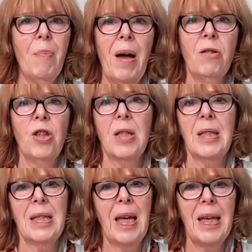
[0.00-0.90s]
about just
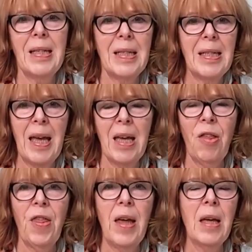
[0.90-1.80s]
day-to-day
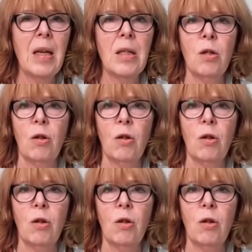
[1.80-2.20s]
things,